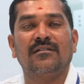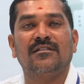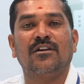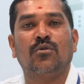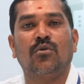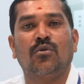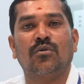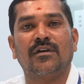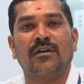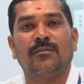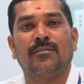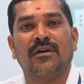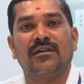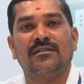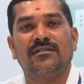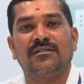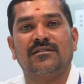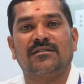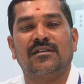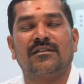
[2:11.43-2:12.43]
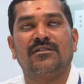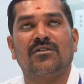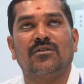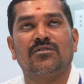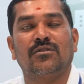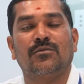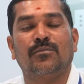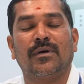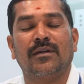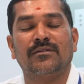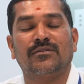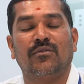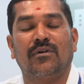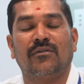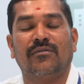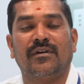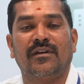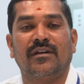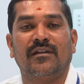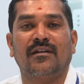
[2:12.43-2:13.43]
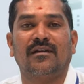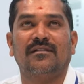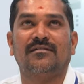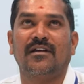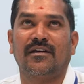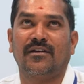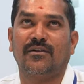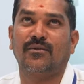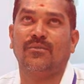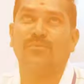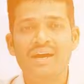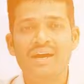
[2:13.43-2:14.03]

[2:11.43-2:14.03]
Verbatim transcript: The quoted price is ten thousand per square feet. Thank you.